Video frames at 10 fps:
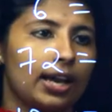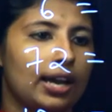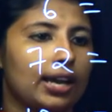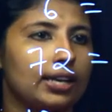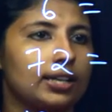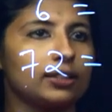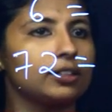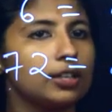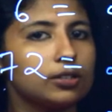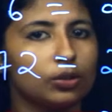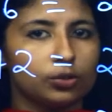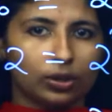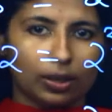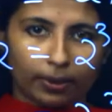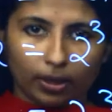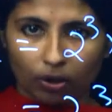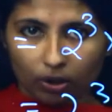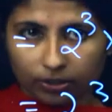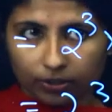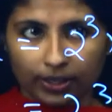and the 3 is also coming in
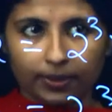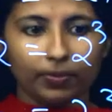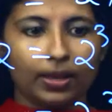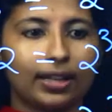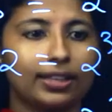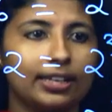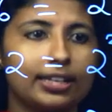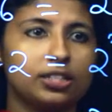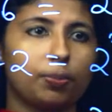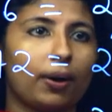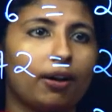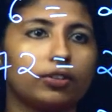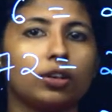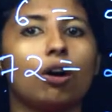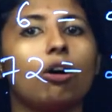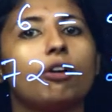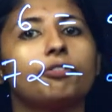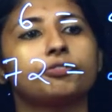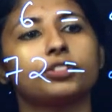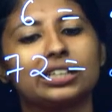all three, and the least power
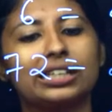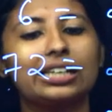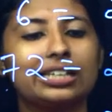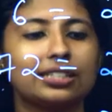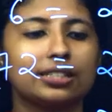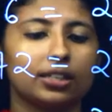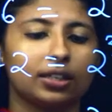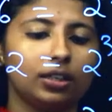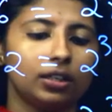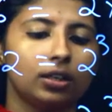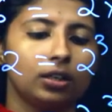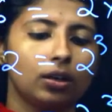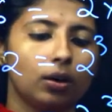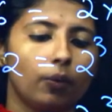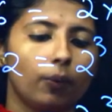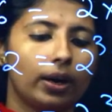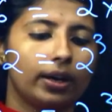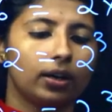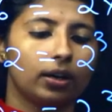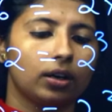of 3 is here
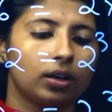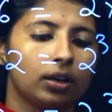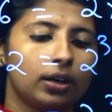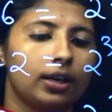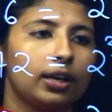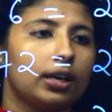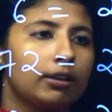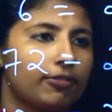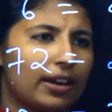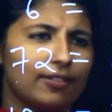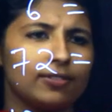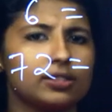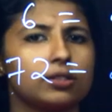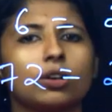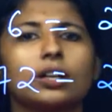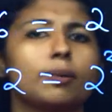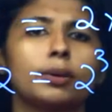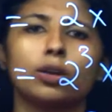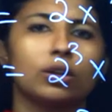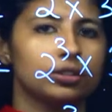1. 5 is not
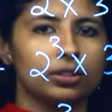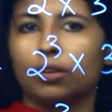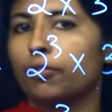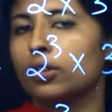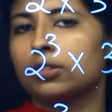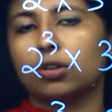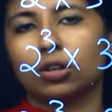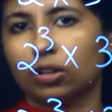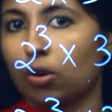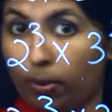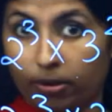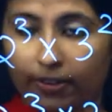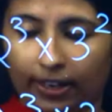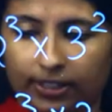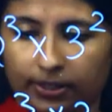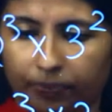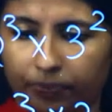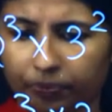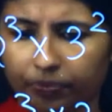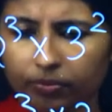coming in all three, therefore it's not the common factor.
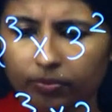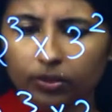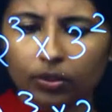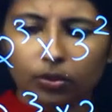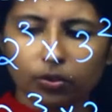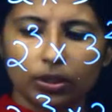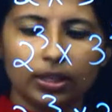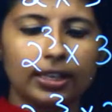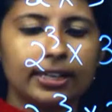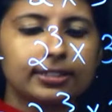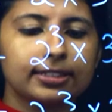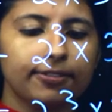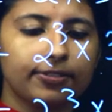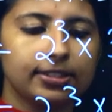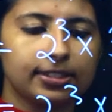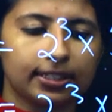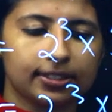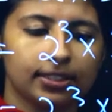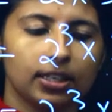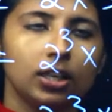So here the HCF is
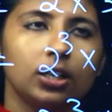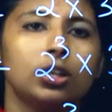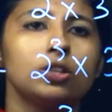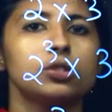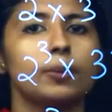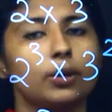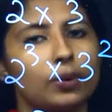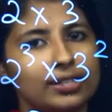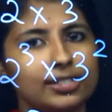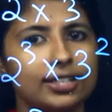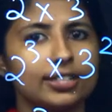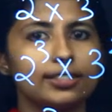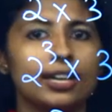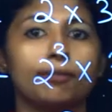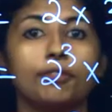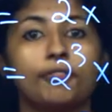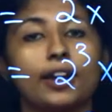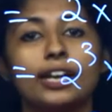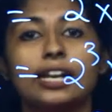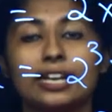6. So my question is, can we
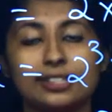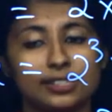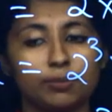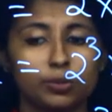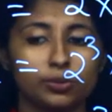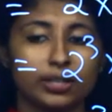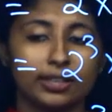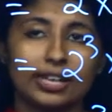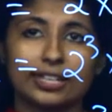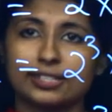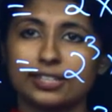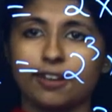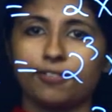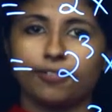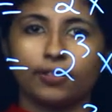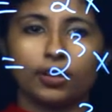find LCM using the HCF?